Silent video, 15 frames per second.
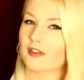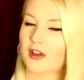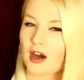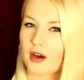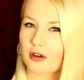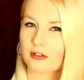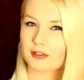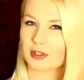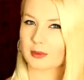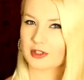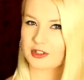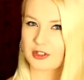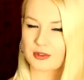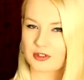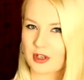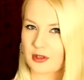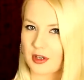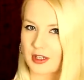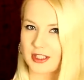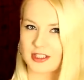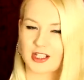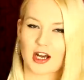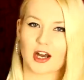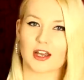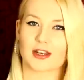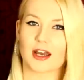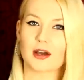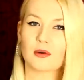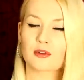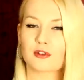There are a few issues though that I need to iron
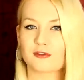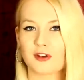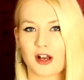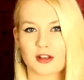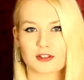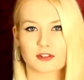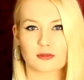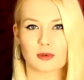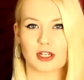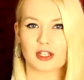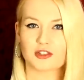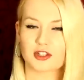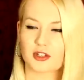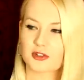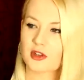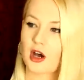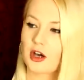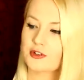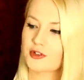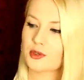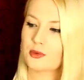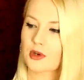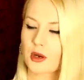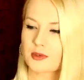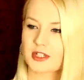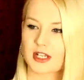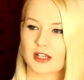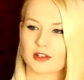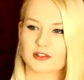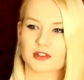out. The first of which is that I do
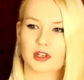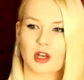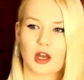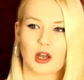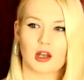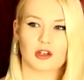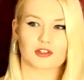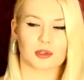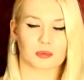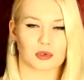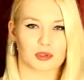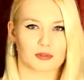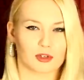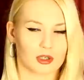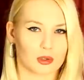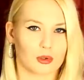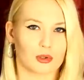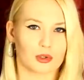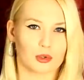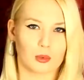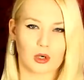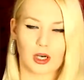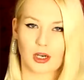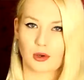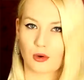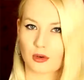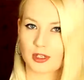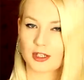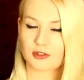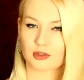notice some kind of like coil whine
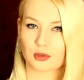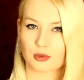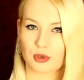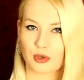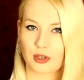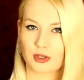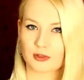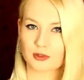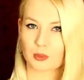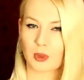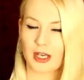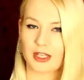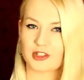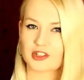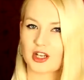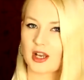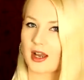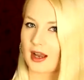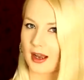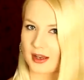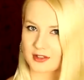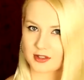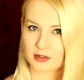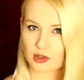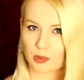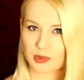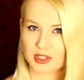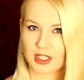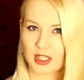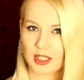or electrical noise, which, as it's not
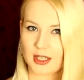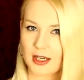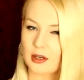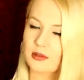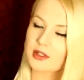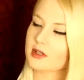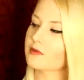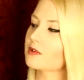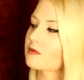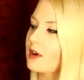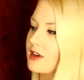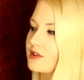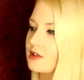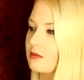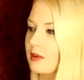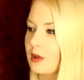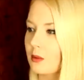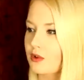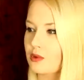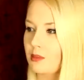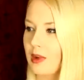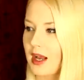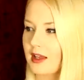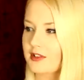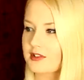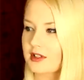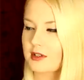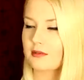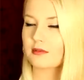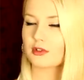not particularly loud. If the rest of the rig wasn't
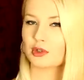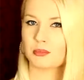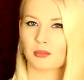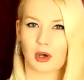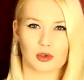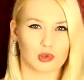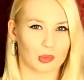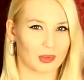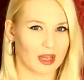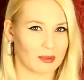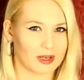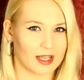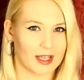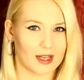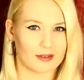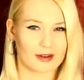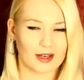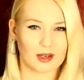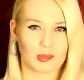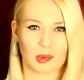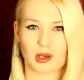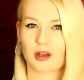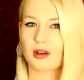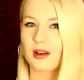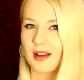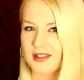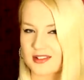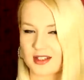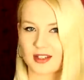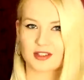passive, you might not be able to hear it, but
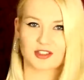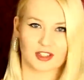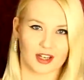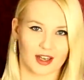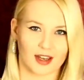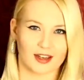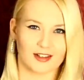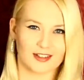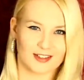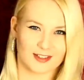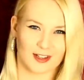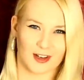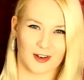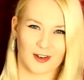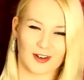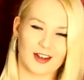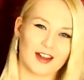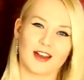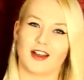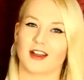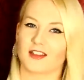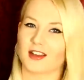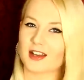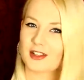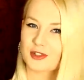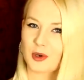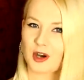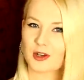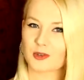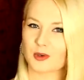as it is, you can. So that is
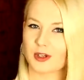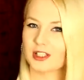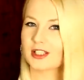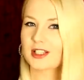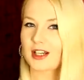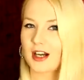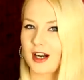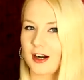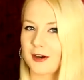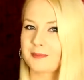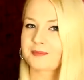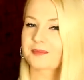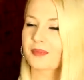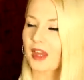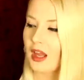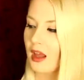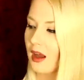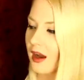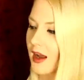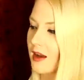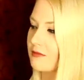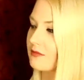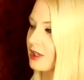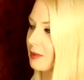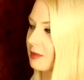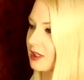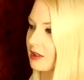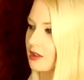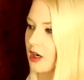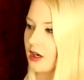quite annoying. Um, I haven't really
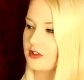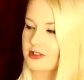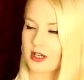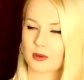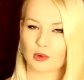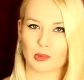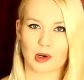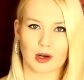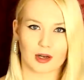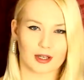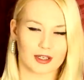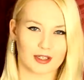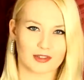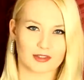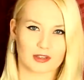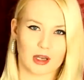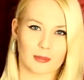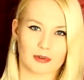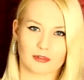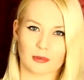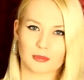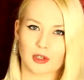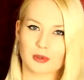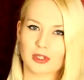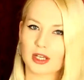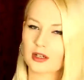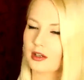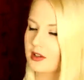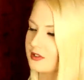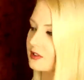been able to isolate what part it is coming from though
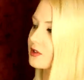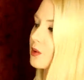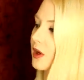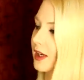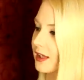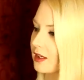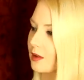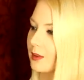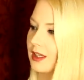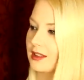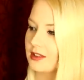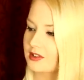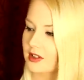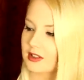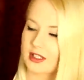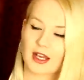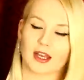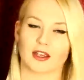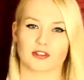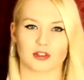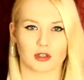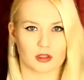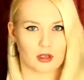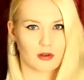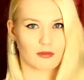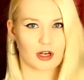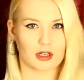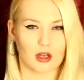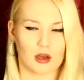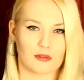yet, because it's quite echoey inside the case. Like I don't
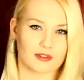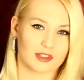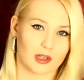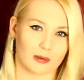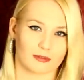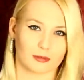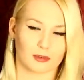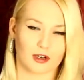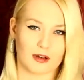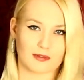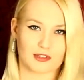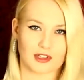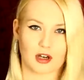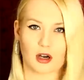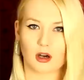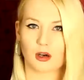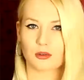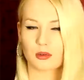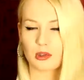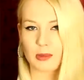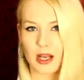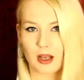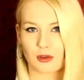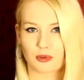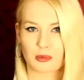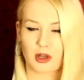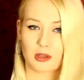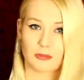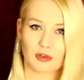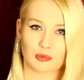really know if it's coming from the graphics card or the power
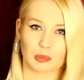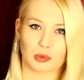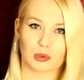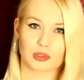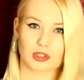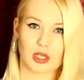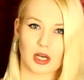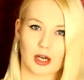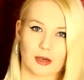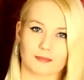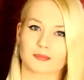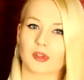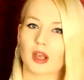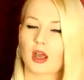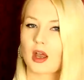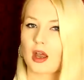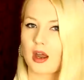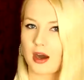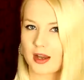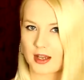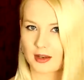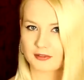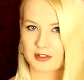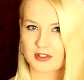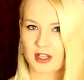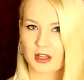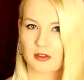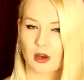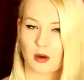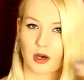supply, the motherboard. Um, I have to
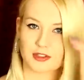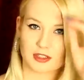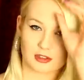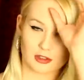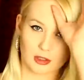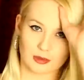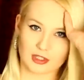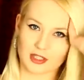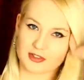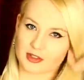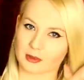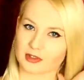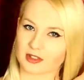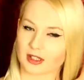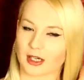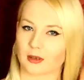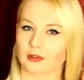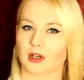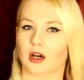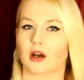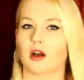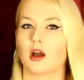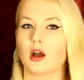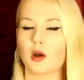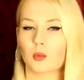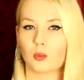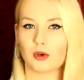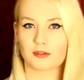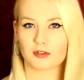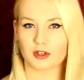say though, I did notice it was louder
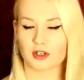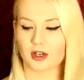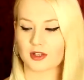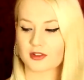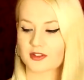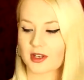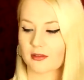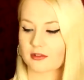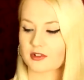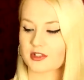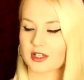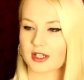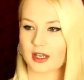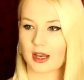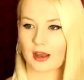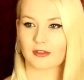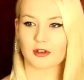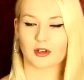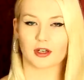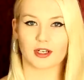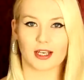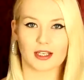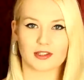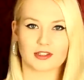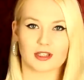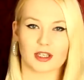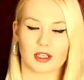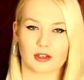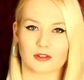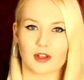with the 970 and the
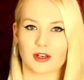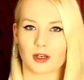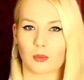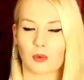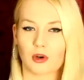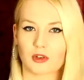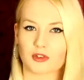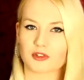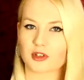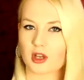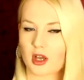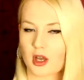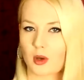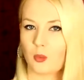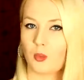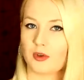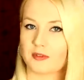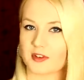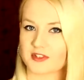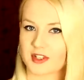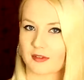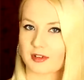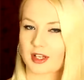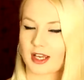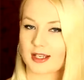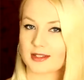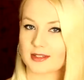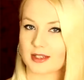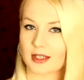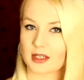980 than it was with the
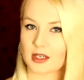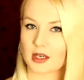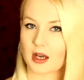780.